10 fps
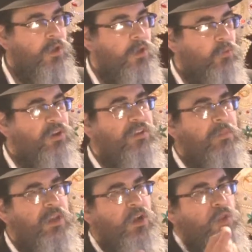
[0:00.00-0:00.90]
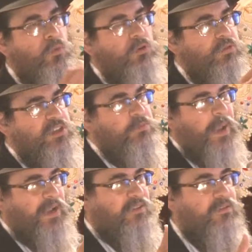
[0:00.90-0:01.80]
What is the meaning of the word
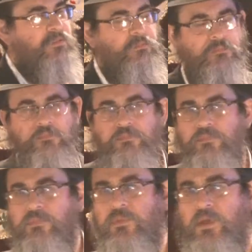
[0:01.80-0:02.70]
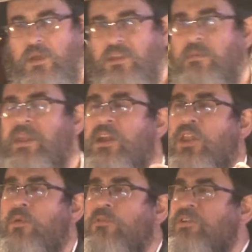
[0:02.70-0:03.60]
respect? The meaning of
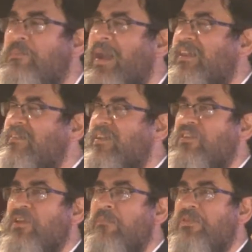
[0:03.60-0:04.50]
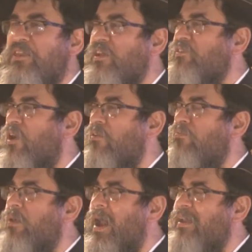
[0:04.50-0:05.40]
the word respect is that some things are
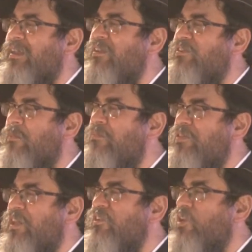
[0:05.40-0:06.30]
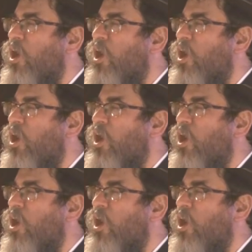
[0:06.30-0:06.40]
right and some things